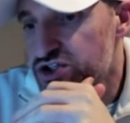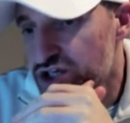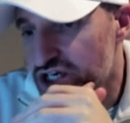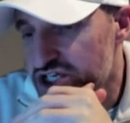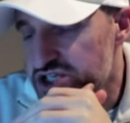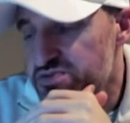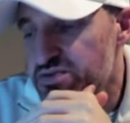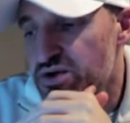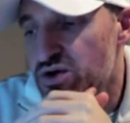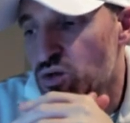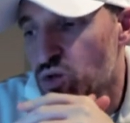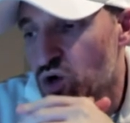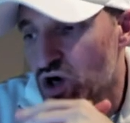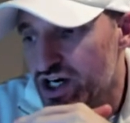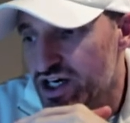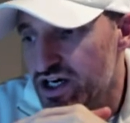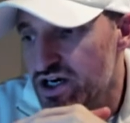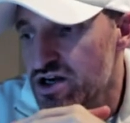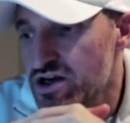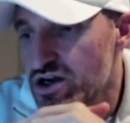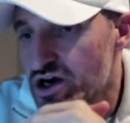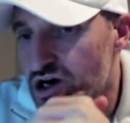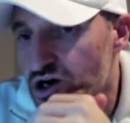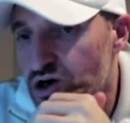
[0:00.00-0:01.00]
Trust me, we're
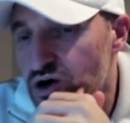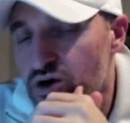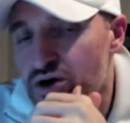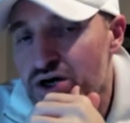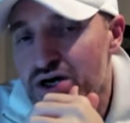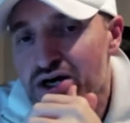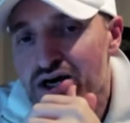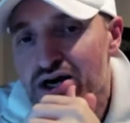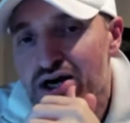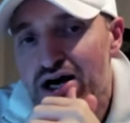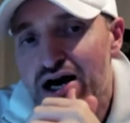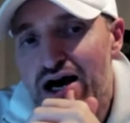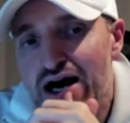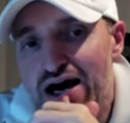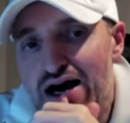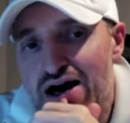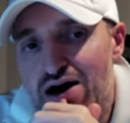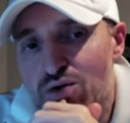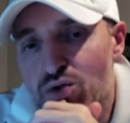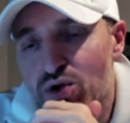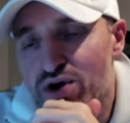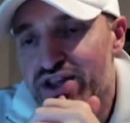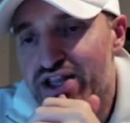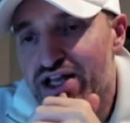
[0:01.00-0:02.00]
gonna know
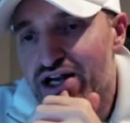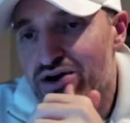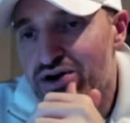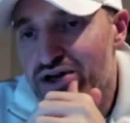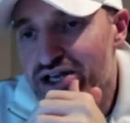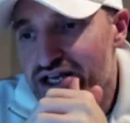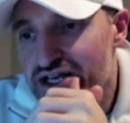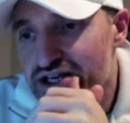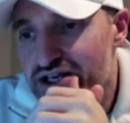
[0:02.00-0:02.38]
uh, when there